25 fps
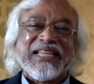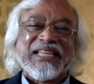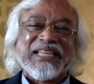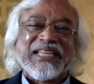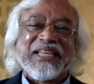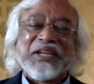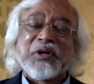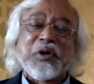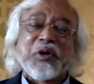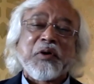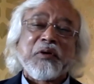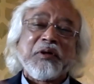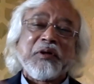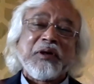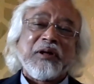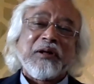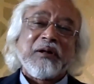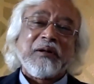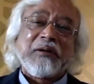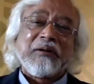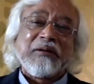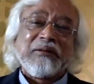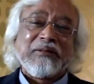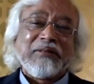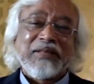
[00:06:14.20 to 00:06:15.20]

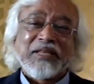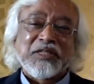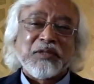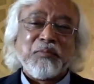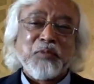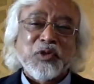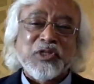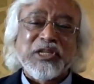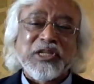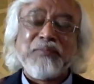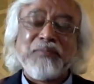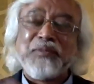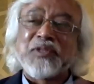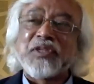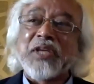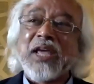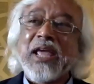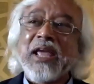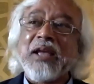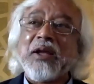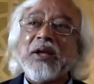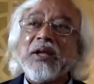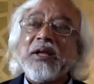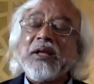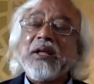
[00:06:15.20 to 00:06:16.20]
There's a Muslim
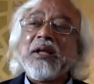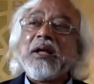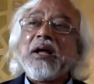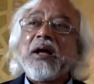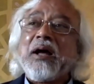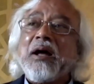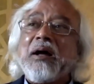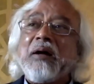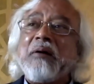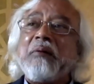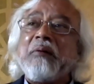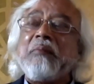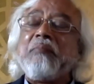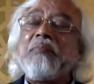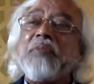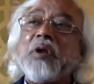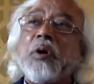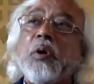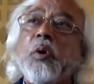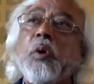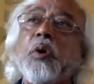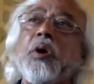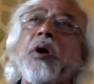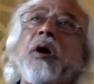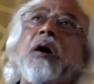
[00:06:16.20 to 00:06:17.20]
saying,
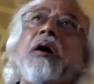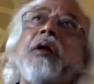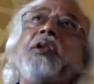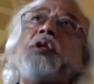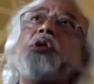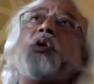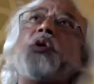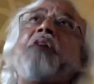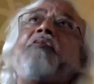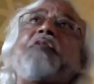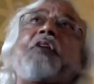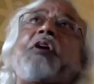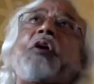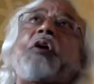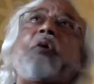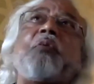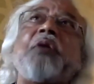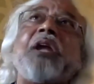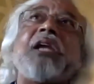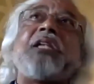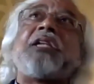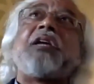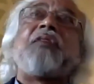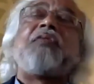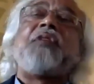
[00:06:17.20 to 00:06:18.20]
oh God, you have
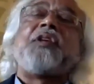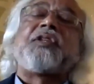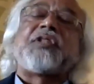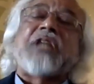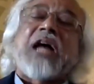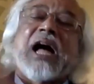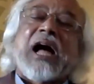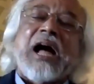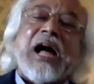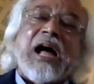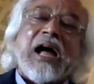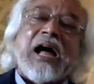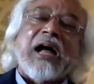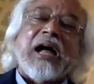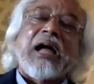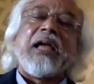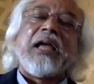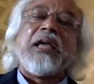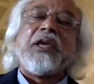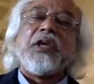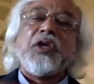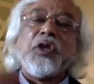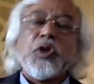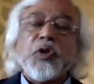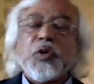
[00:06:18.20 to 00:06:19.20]
created this I,
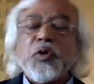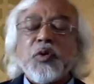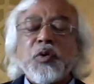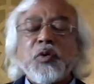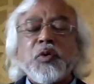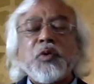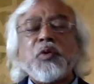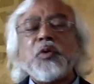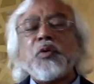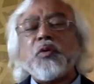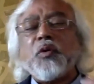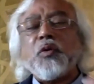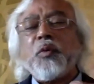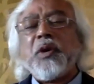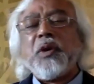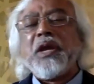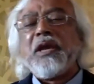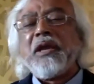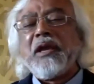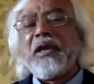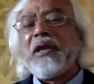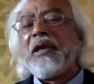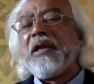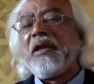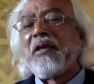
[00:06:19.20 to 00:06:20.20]
you,
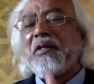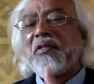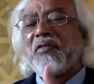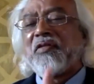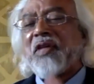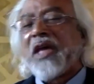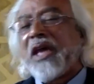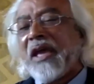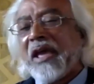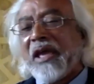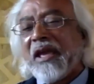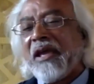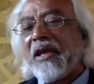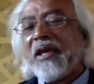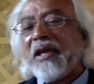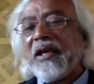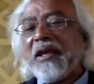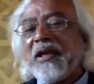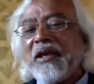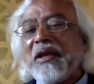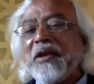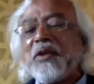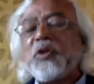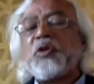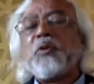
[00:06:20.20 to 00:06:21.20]
we, they,
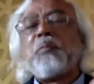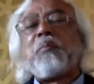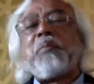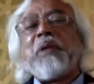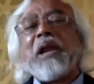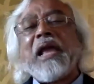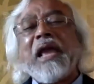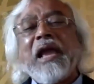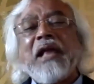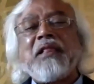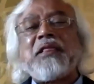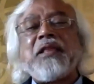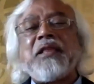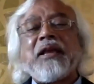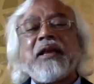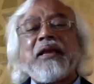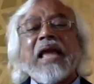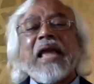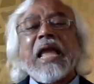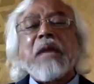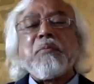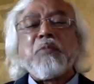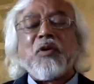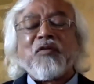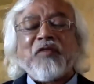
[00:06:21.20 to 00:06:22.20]
to play the
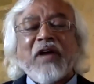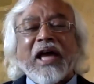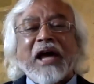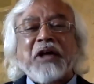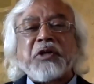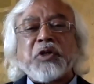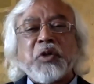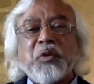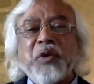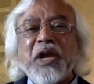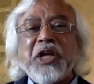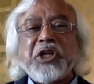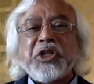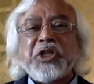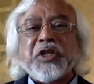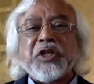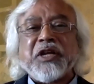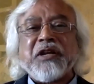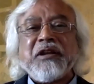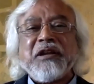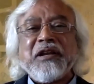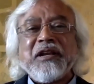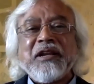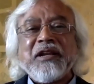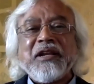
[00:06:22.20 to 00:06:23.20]
game of
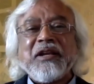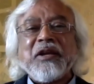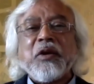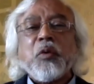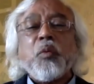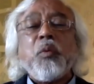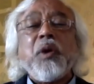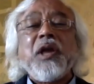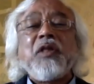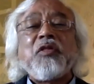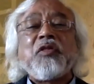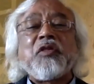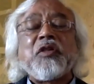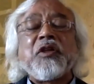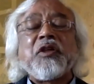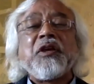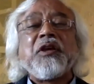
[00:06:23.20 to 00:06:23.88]
adoration with